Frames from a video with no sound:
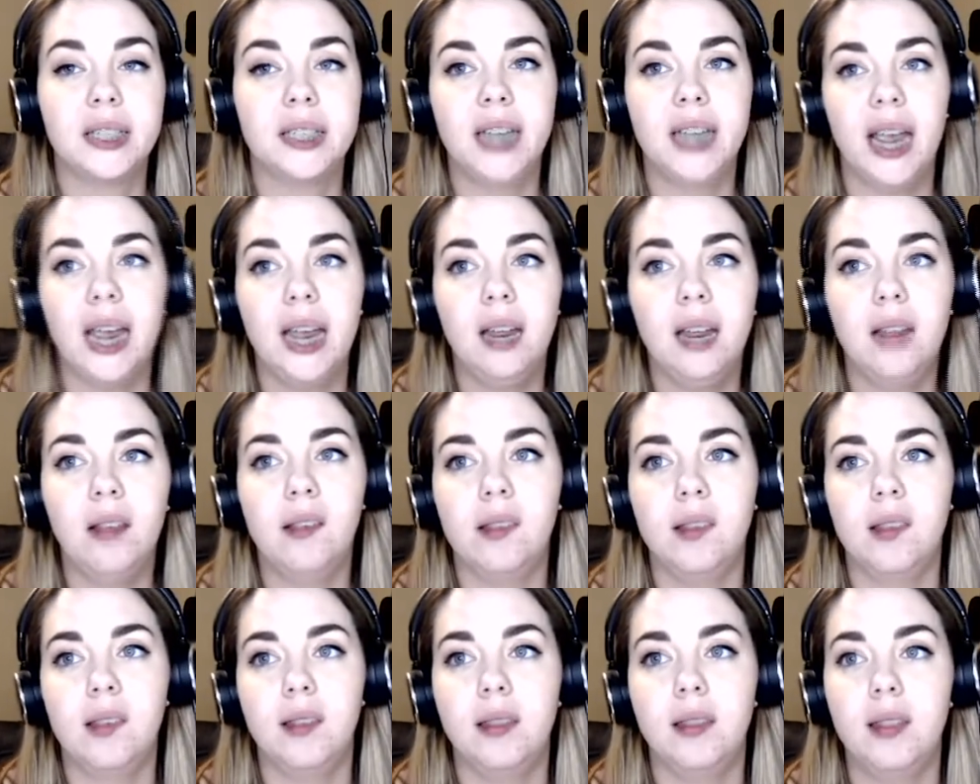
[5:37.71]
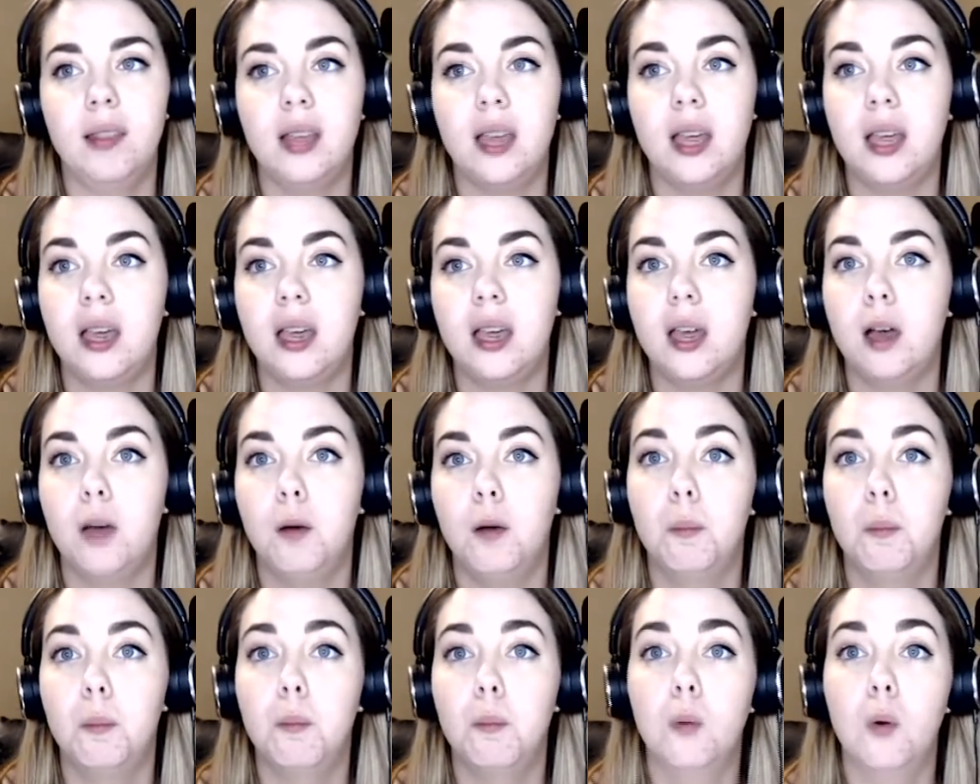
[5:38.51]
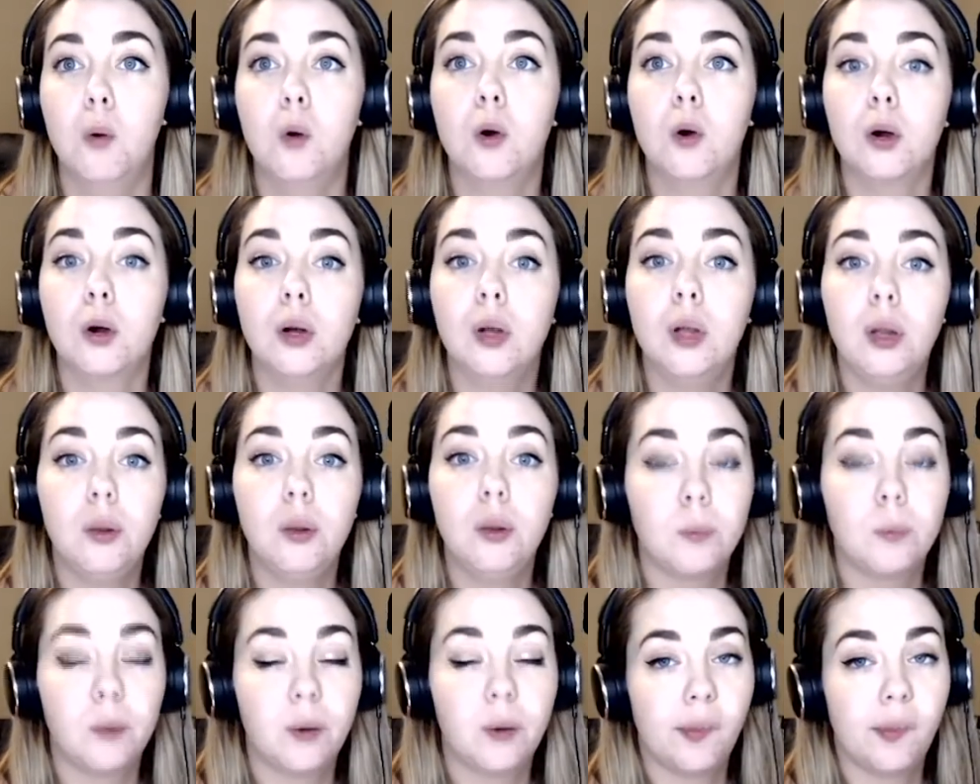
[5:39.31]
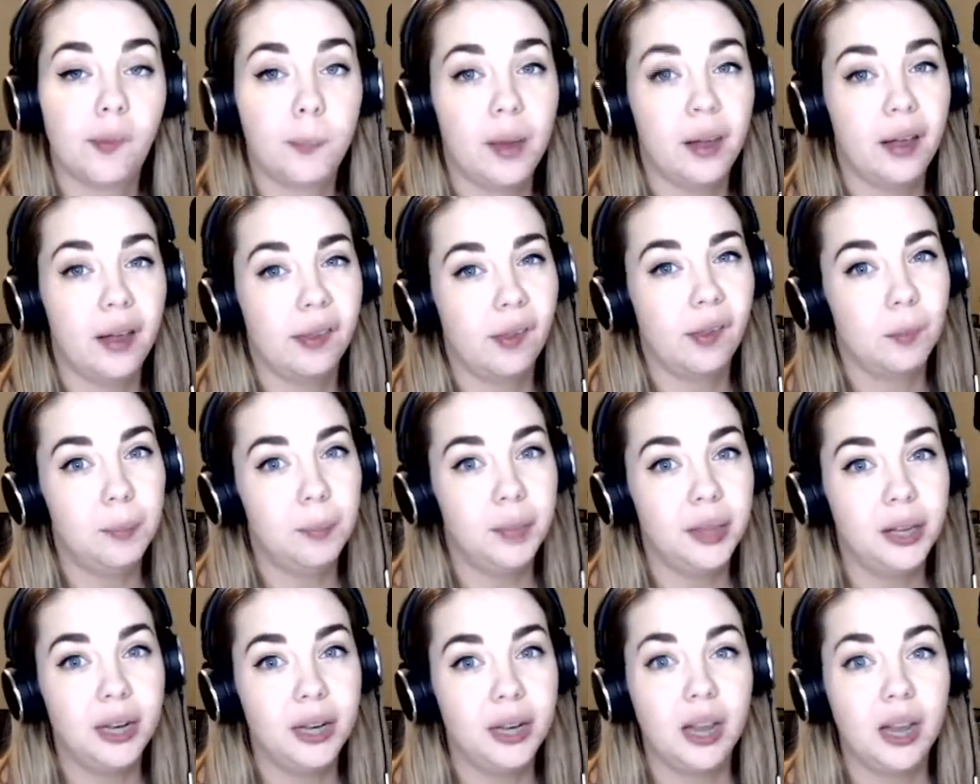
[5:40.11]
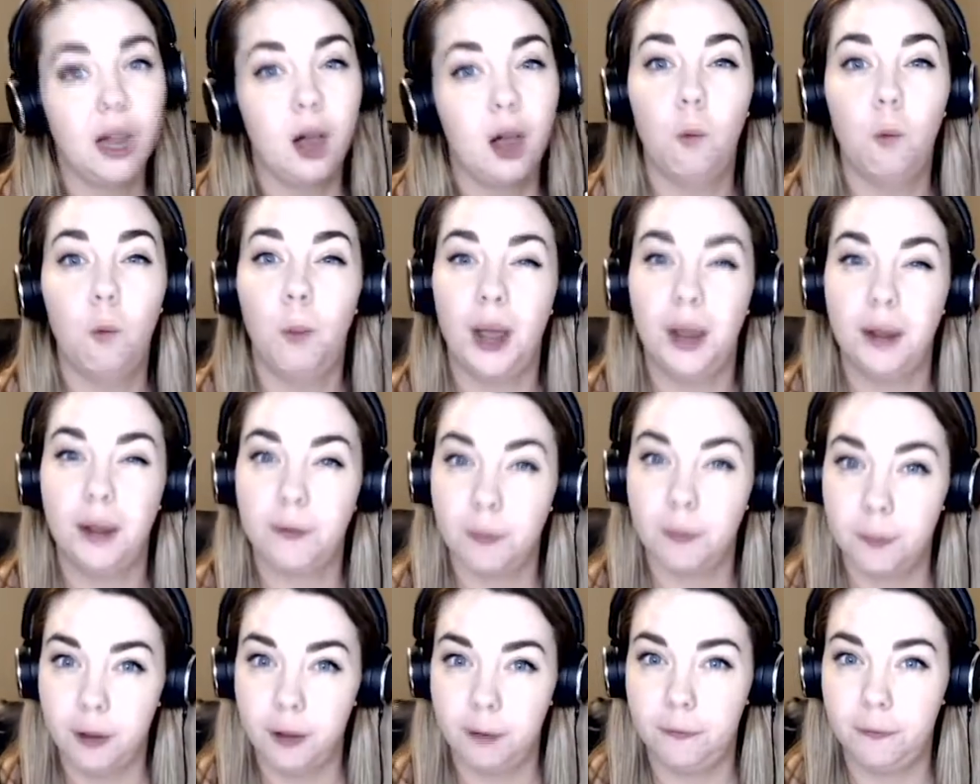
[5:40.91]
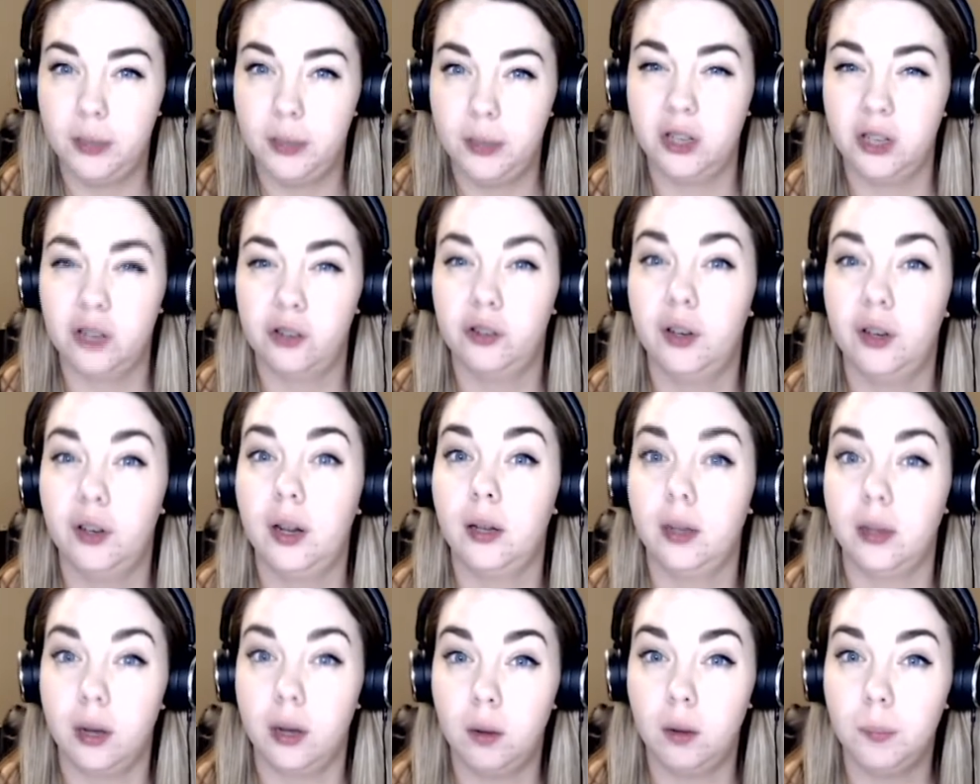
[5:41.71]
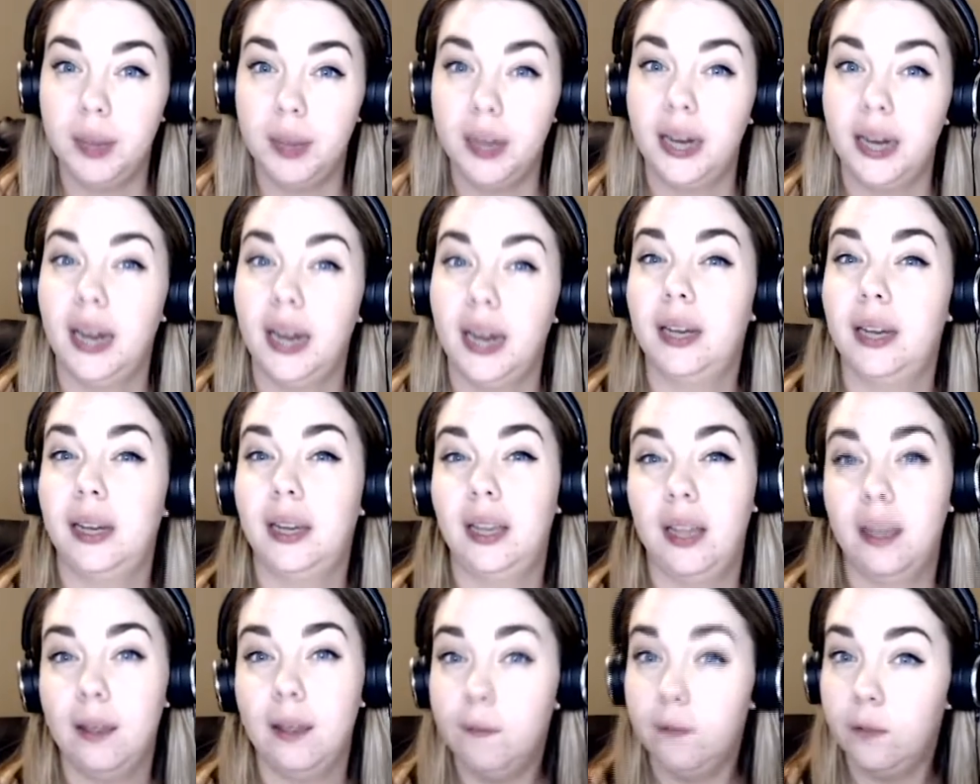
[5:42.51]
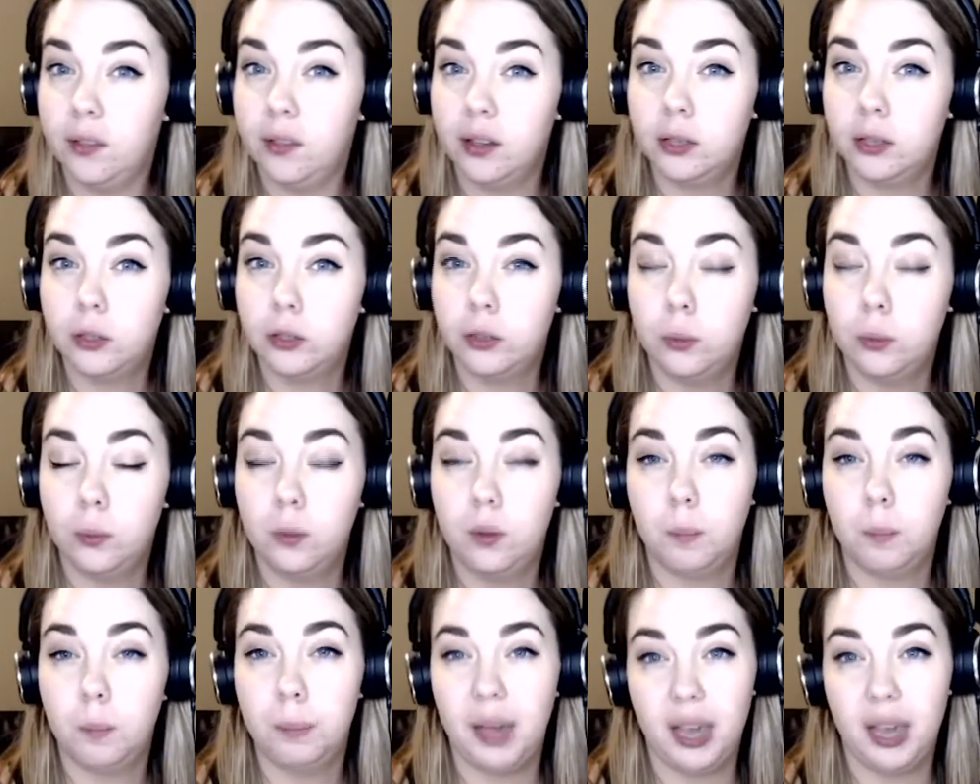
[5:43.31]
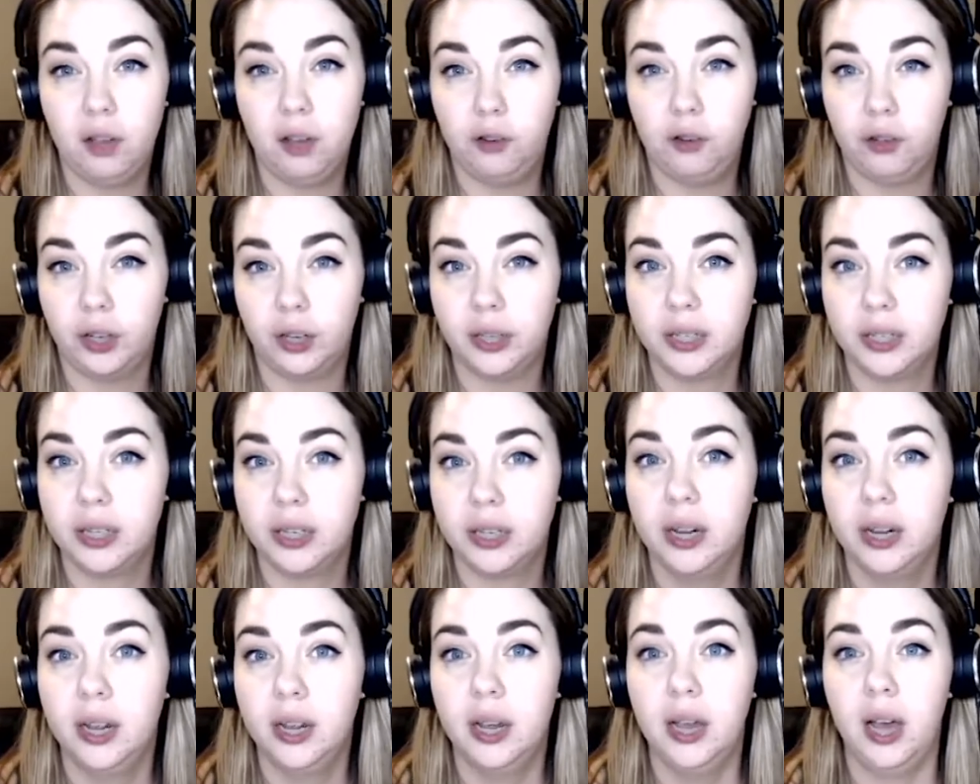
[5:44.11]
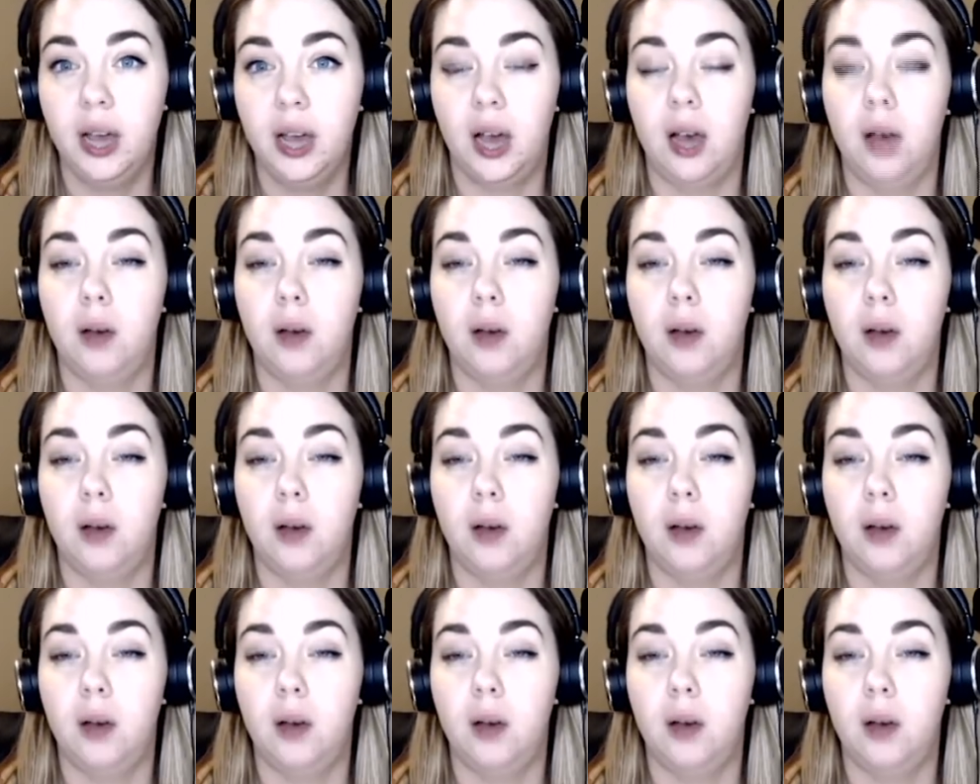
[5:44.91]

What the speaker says: It takes the moral responsibility away from the physician a little bit and gives it to the patient.